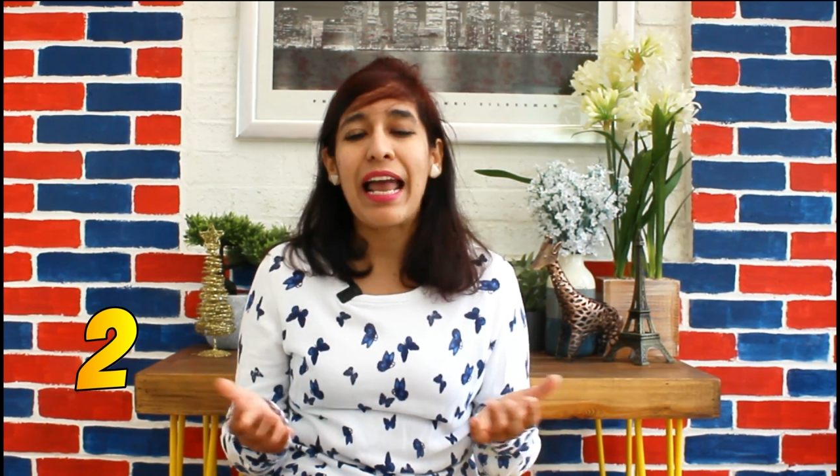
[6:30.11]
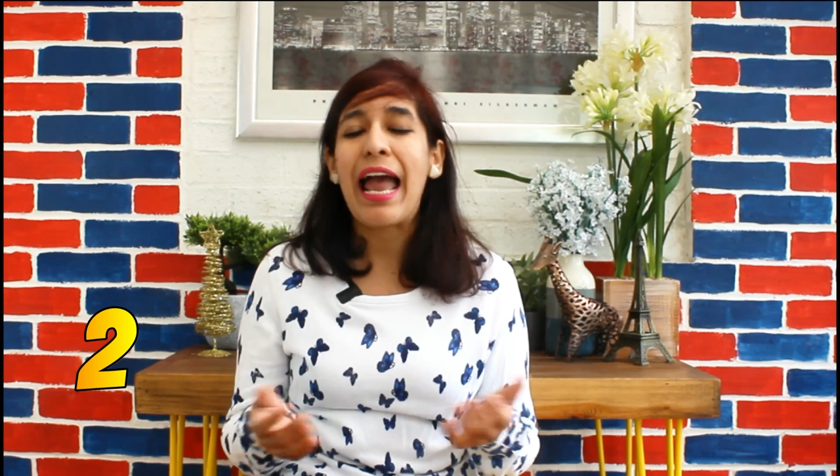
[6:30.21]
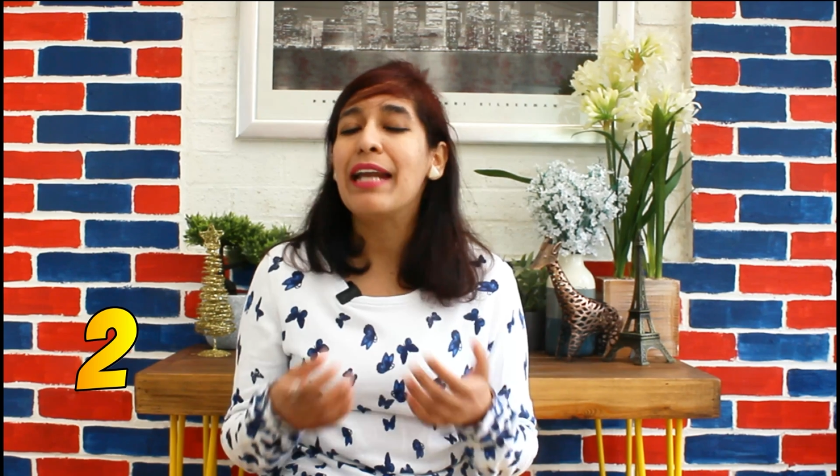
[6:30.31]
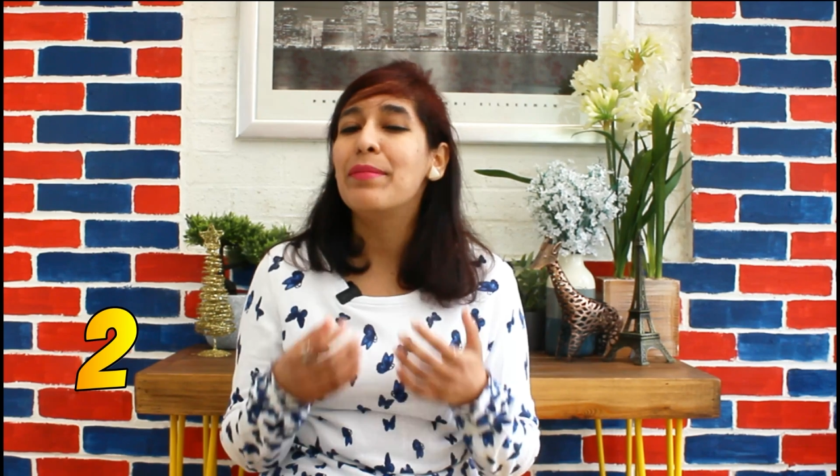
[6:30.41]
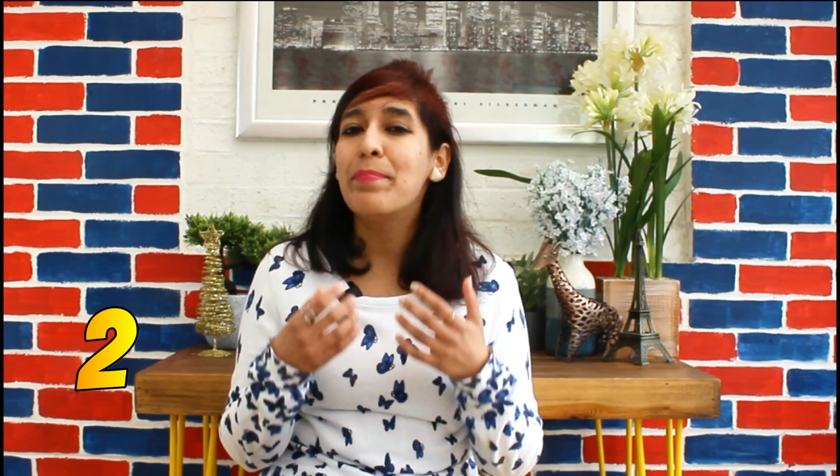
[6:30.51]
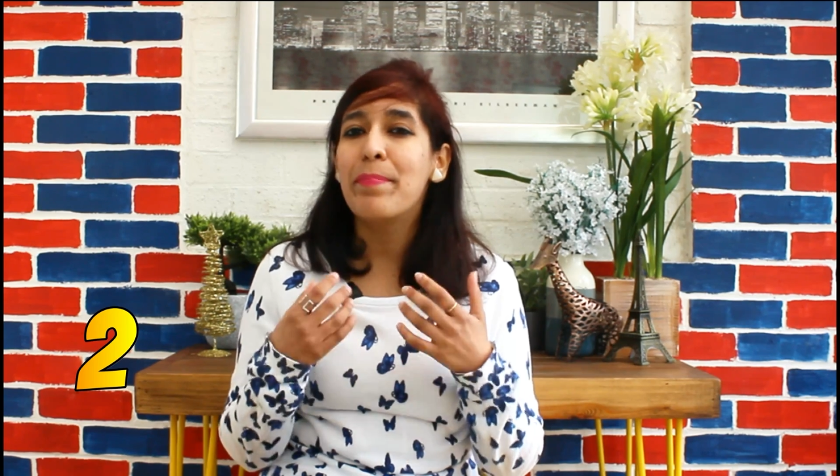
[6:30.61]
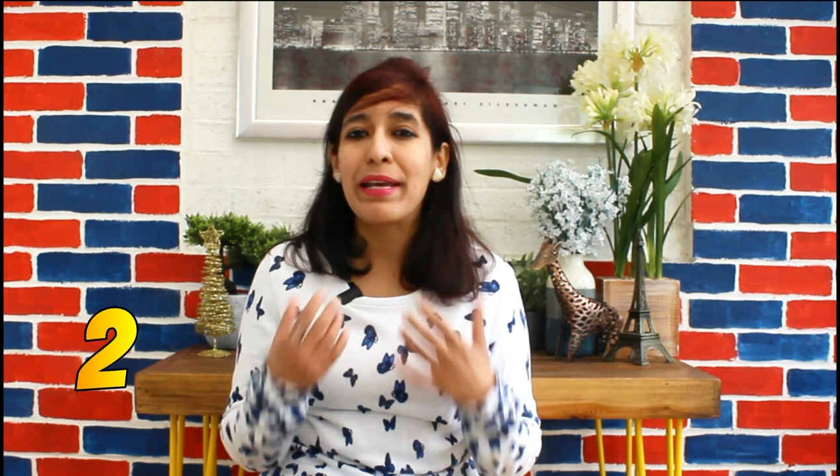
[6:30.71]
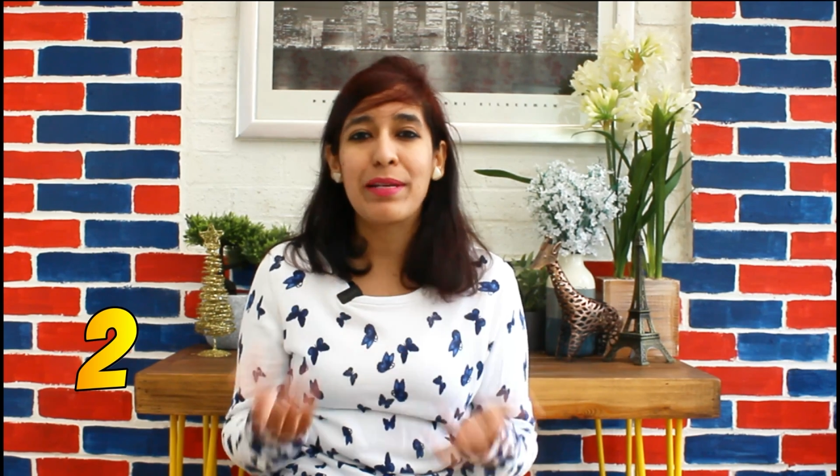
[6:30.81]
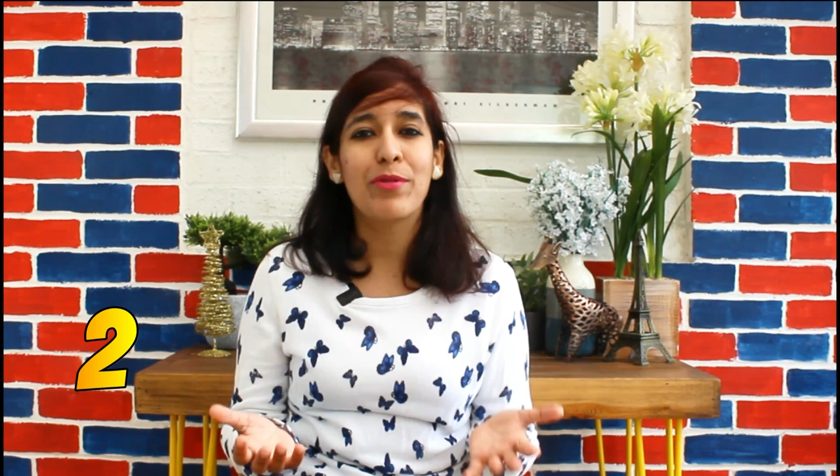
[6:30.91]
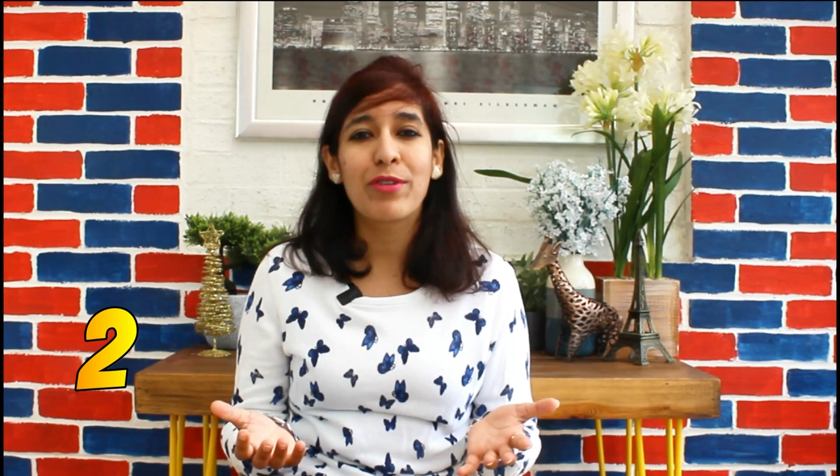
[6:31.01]
and
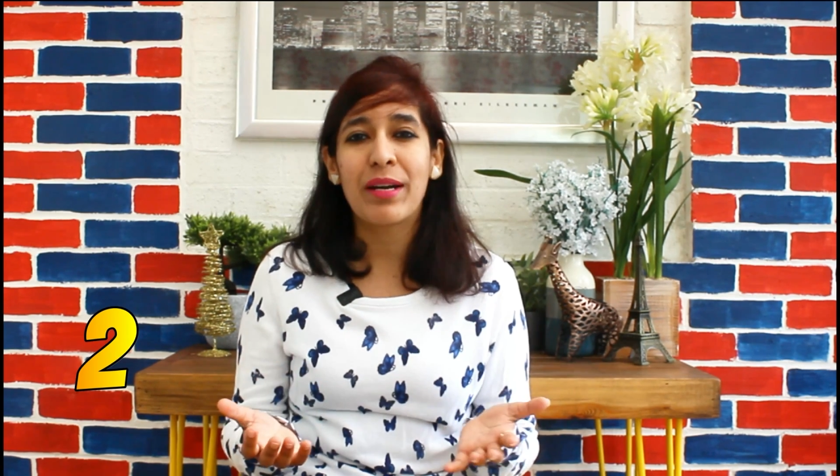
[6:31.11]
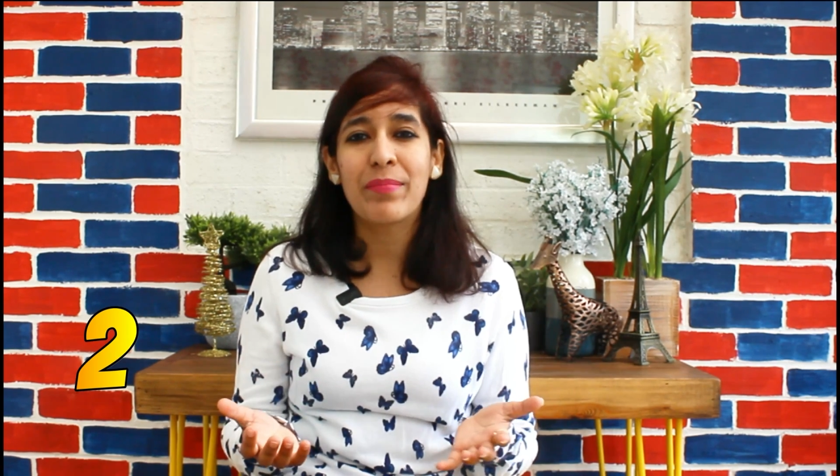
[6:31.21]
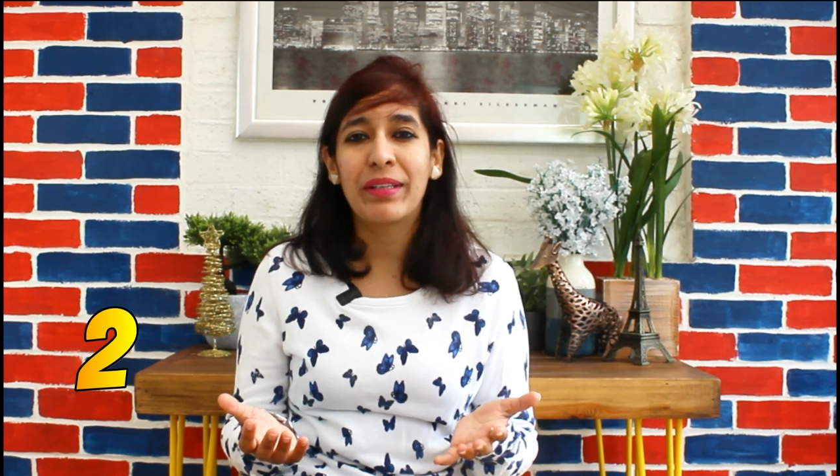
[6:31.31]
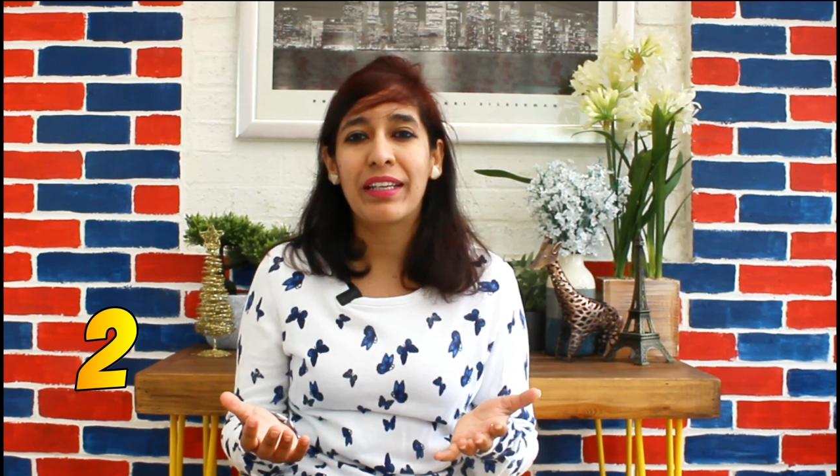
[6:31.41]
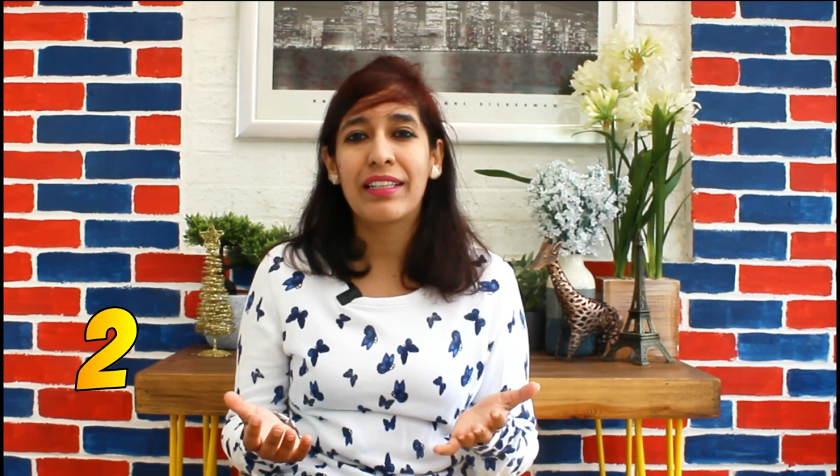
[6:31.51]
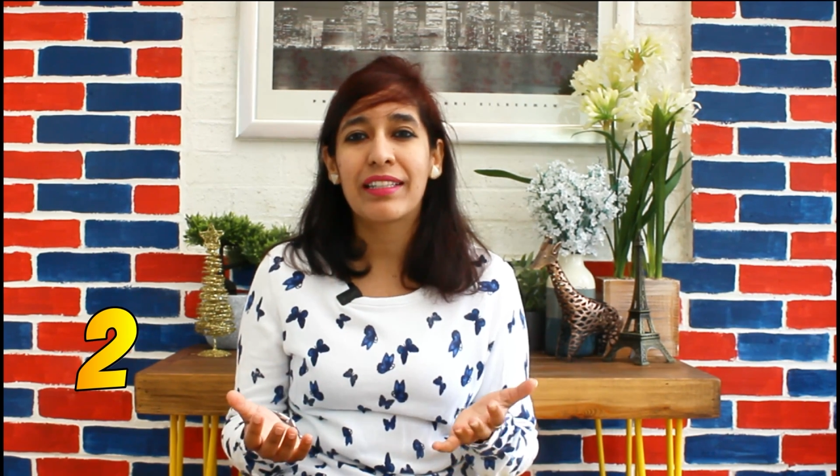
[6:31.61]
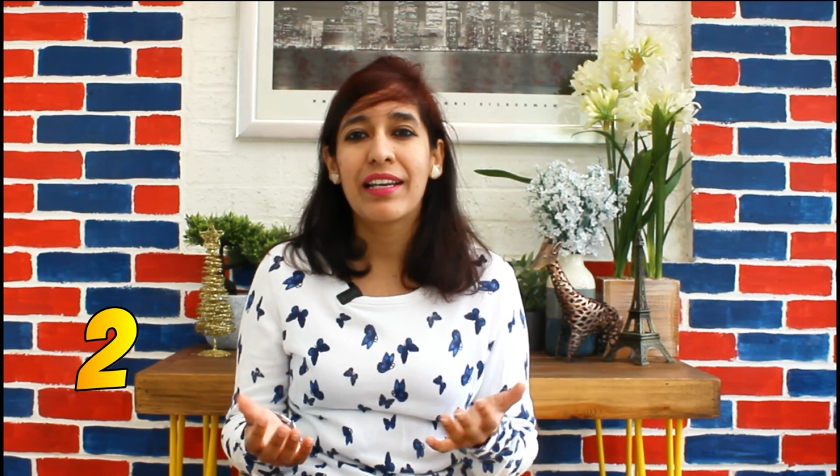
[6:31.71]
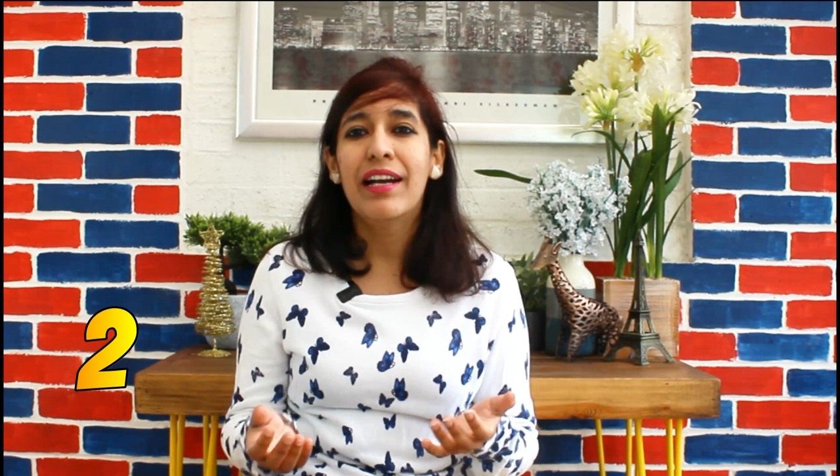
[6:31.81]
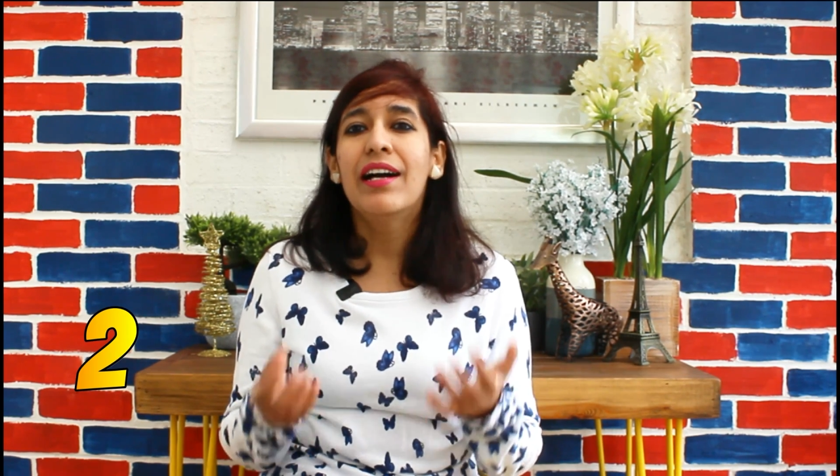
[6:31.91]
many more companies.